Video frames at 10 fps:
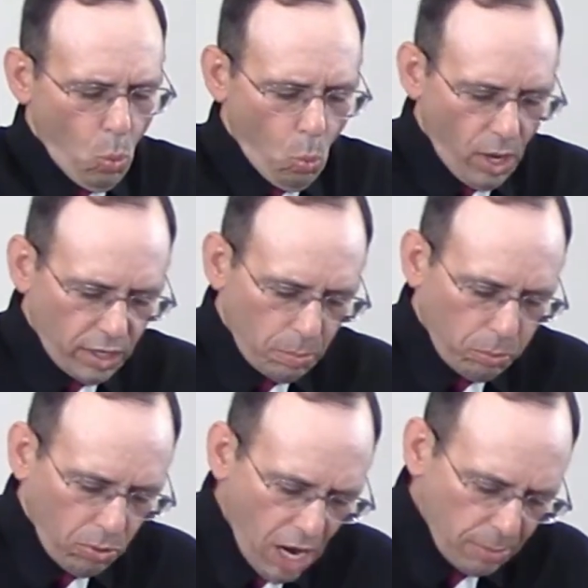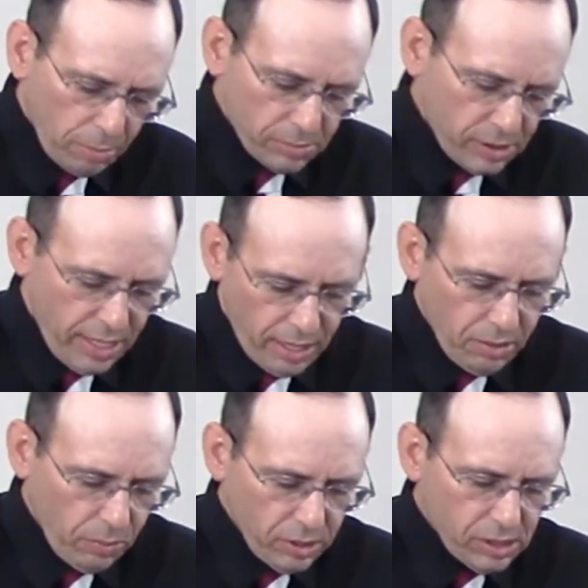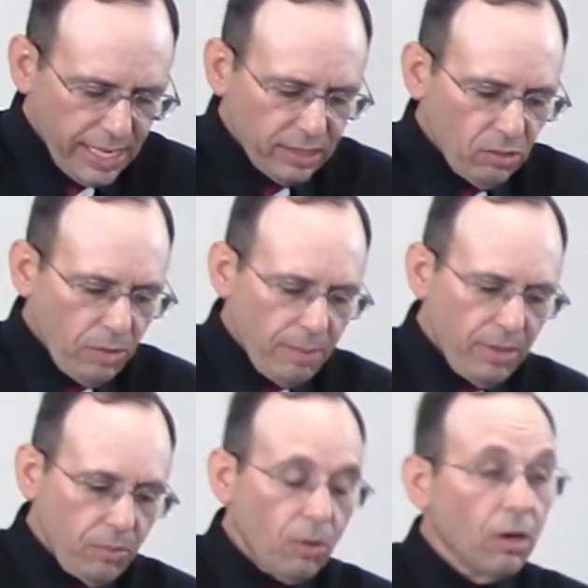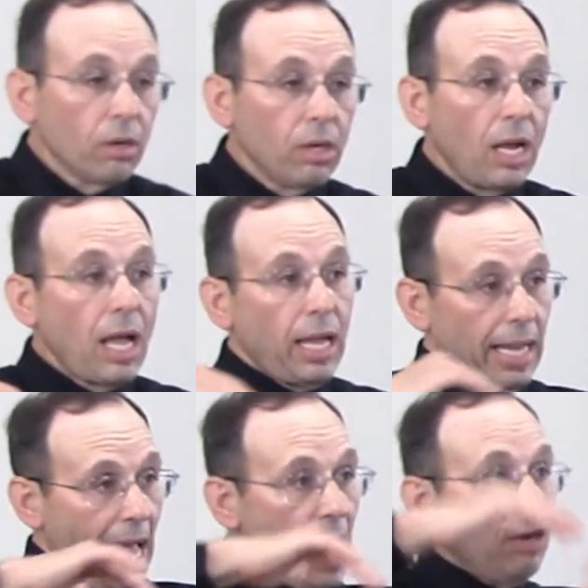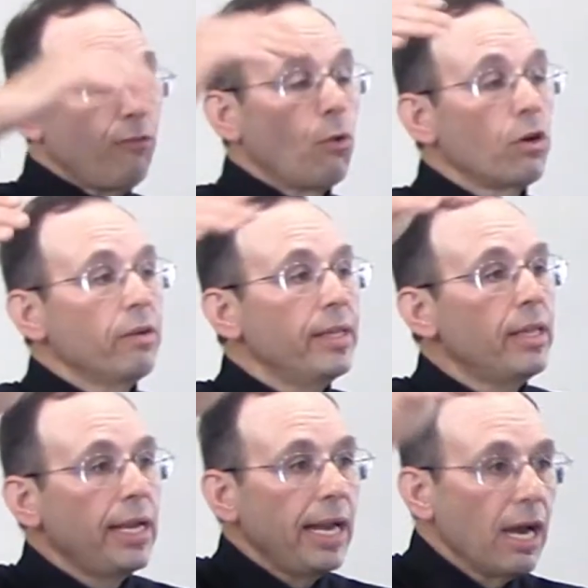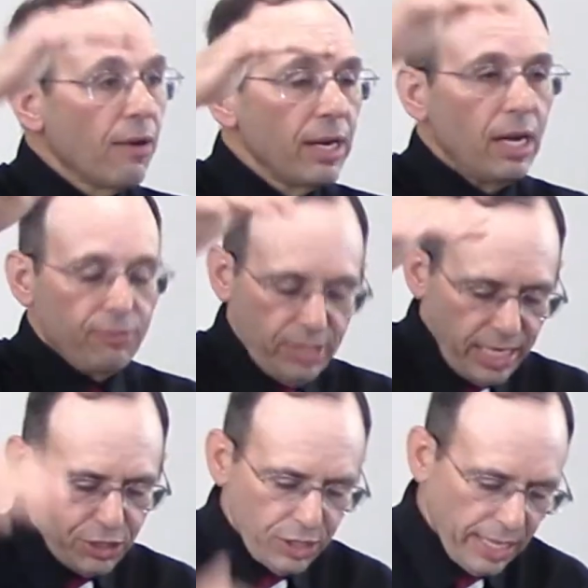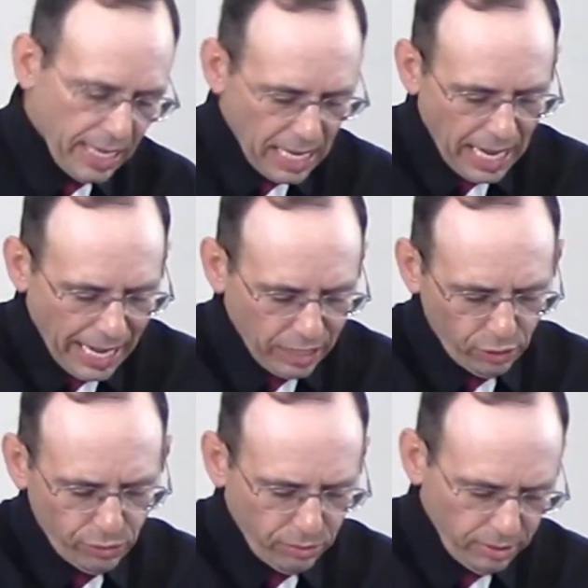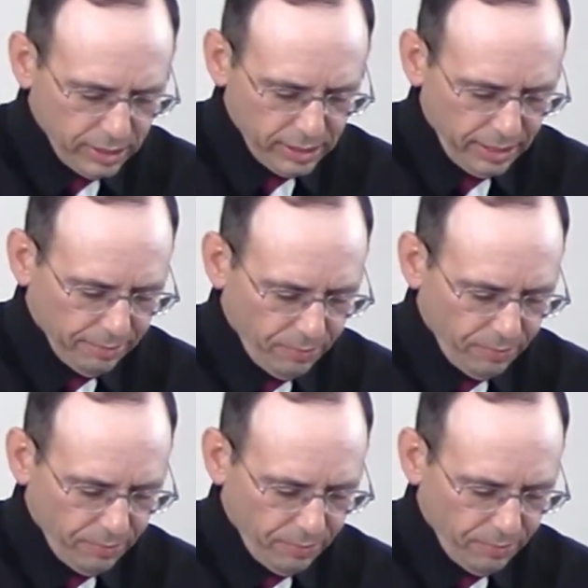One of the problems there was that the women were out of order in the area of teaching and authority.